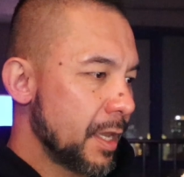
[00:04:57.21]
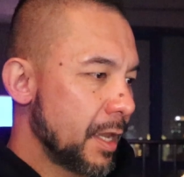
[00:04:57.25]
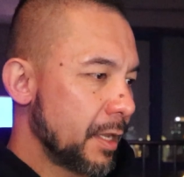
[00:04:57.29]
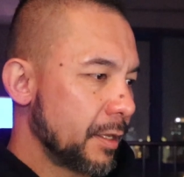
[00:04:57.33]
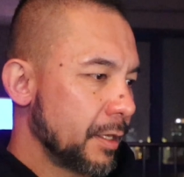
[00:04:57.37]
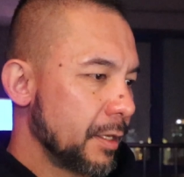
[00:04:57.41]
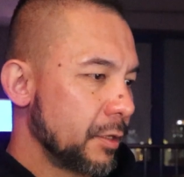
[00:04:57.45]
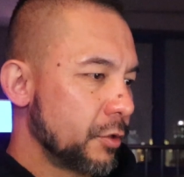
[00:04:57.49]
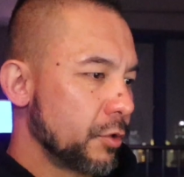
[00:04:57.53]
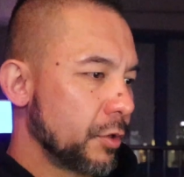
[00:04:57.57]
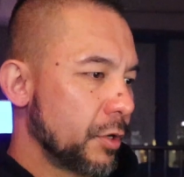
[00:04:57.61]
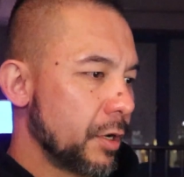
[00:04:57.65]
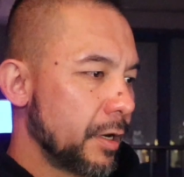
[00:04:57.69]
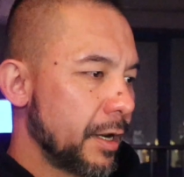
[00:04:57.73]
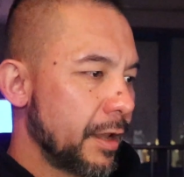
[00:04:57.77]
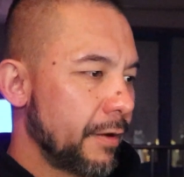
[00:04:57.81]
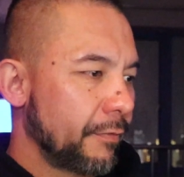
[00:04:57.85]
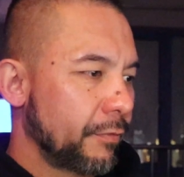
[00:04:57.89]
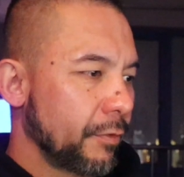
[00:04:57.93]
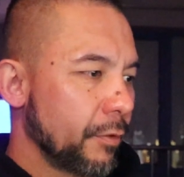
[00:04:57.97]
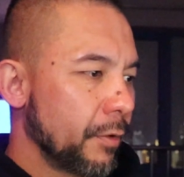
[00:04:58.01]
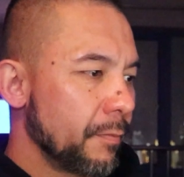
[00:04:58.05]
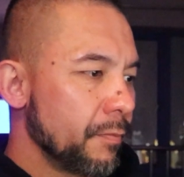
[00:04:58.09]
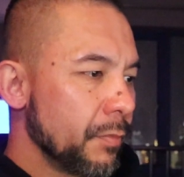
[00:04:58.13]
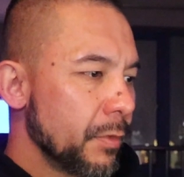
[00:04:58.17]
and then you're going to
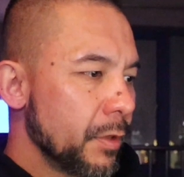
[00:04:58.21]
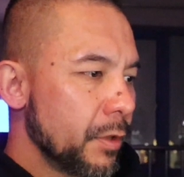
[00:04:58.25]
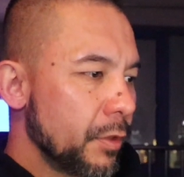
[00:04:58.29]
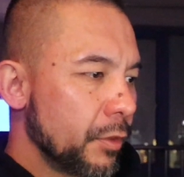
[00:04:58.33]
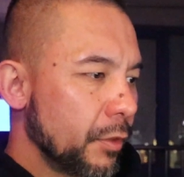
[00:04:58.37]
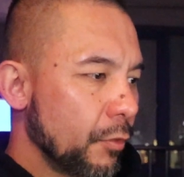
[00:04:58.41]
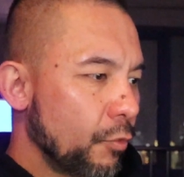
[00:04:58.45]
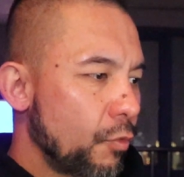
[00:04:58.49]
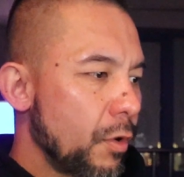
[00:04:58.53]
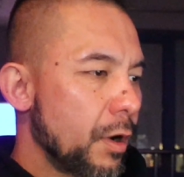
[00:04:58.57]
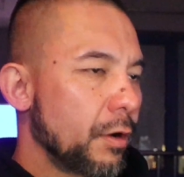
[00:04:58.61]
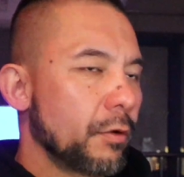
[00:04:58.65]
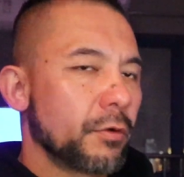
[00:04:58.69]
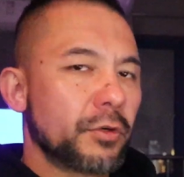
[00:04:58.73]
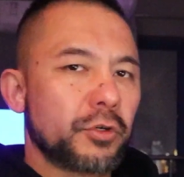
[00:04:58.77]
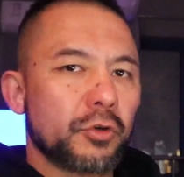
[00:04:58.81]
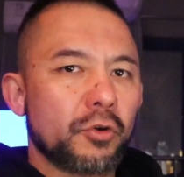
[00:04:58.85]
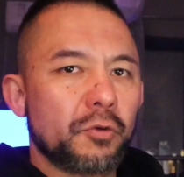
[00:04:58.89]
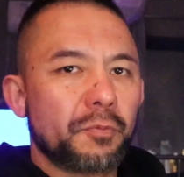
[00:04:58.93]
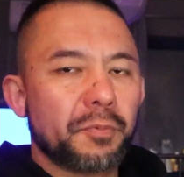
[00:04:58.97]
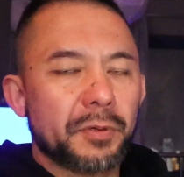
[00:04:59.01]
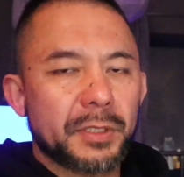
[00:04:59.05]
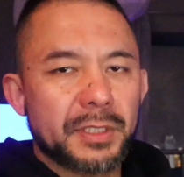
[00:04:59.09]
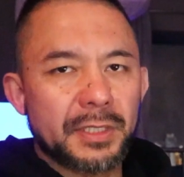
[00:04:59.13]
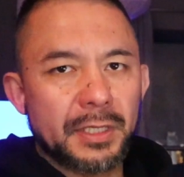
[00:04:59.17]
have the 1 or
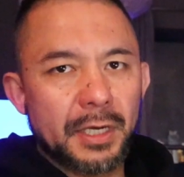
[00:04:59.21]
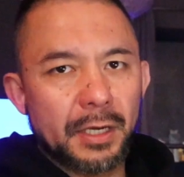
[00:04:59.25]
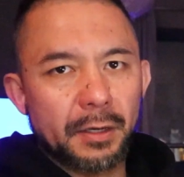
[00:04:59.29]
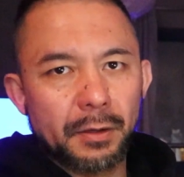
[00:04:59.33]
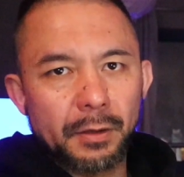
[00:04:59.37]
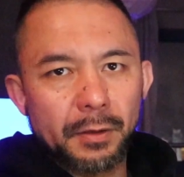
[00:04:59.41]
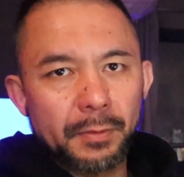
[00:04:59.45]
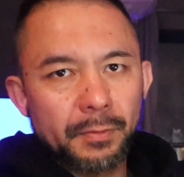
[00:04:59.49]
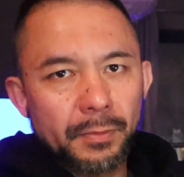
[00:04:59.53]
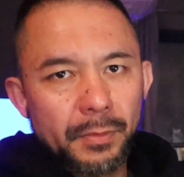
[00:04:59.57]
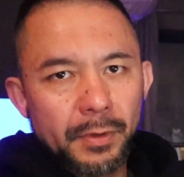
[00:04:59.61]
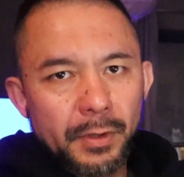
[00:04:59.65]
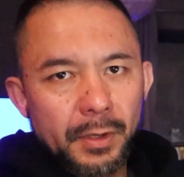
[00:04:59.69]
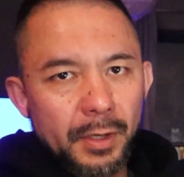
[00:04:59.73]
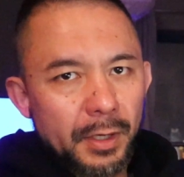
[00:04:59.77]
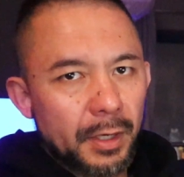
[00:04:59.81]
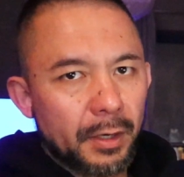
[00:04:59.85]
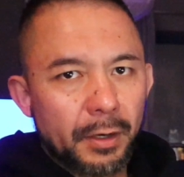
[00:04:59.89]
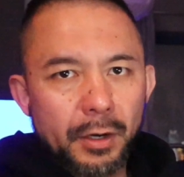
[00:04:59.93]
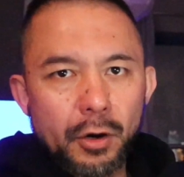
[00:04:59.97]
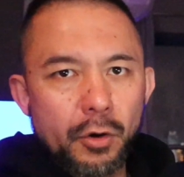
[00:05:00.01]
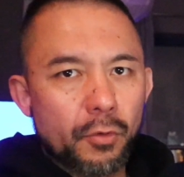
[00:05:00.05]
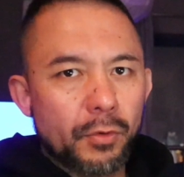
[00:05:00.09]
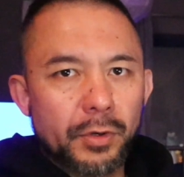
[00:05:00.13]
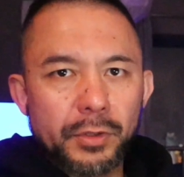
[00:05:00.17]
2%
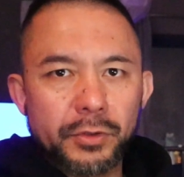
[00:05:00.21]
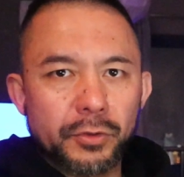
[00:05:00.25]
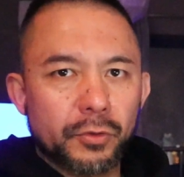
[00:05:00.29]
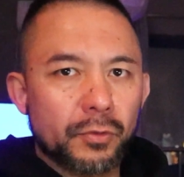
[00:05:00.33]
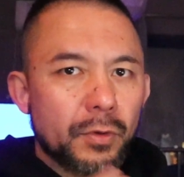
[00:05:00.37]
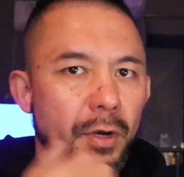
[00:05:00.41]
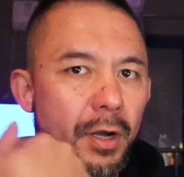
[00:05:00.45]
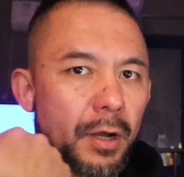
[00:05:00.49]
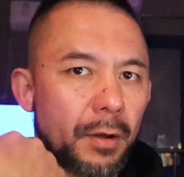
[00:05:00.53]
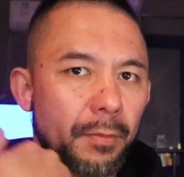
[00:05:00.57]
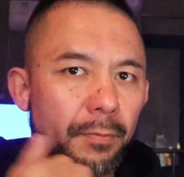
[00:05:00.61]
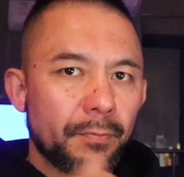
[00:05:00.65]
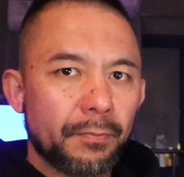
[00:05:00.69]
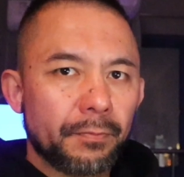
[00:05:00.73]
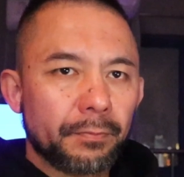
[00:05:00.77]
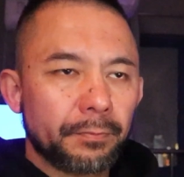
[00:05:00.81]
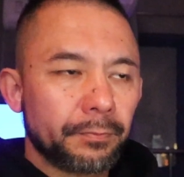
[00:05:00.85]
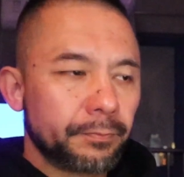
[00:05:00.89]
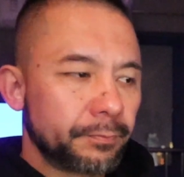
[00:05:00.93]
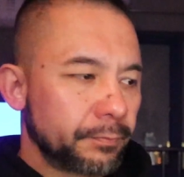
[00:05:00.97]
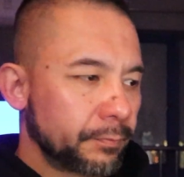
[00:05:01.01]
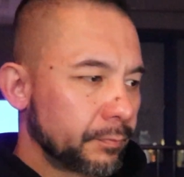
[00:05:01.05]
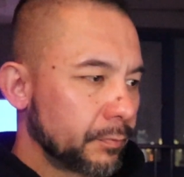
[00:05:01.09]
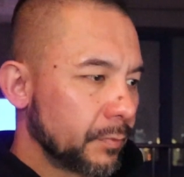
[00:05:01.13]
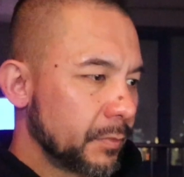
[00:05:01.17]
are going to
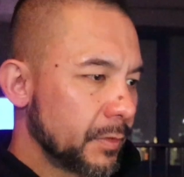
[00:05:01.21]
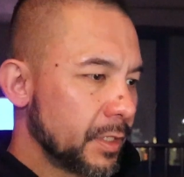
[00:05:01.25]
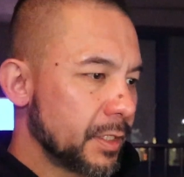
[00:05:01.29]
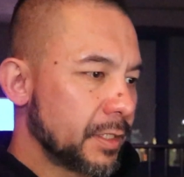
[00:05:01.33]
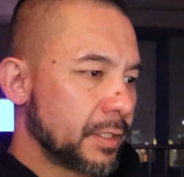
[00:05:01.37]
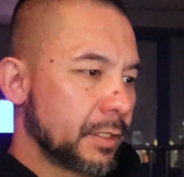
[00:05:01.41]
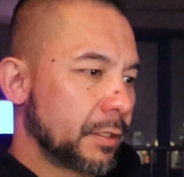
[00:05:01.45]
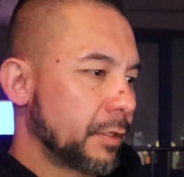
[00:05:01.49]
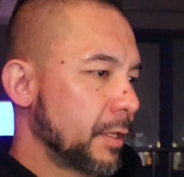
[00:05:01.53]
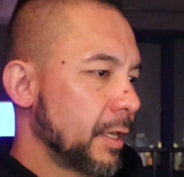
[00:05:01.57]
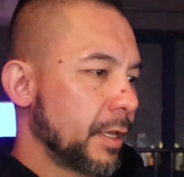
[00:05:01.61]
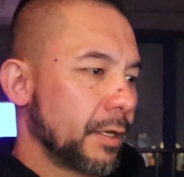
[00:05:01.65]
just